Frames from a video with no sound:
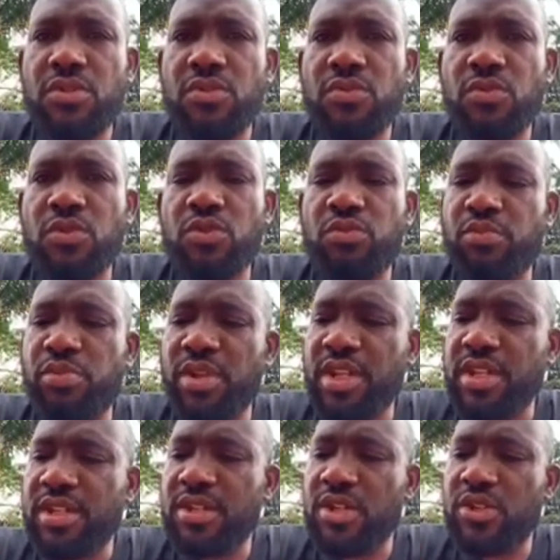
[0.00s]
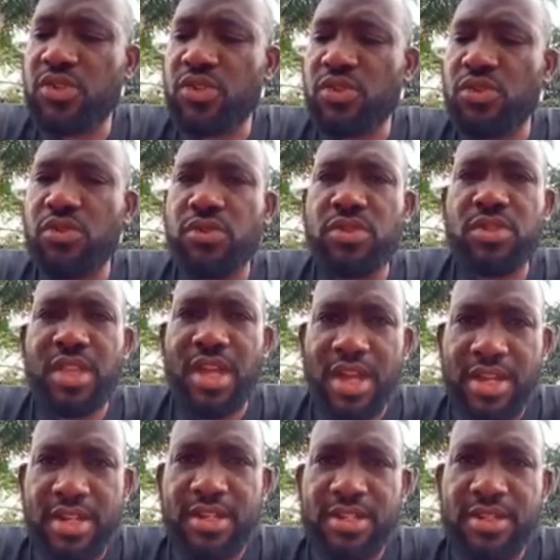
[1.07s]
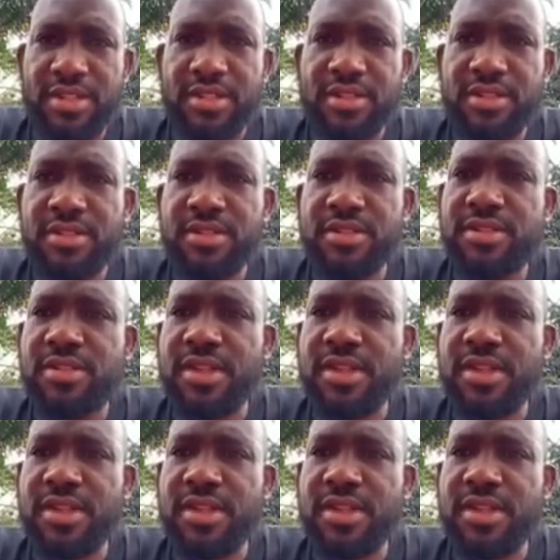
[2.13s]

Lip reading: will bring us good tidings,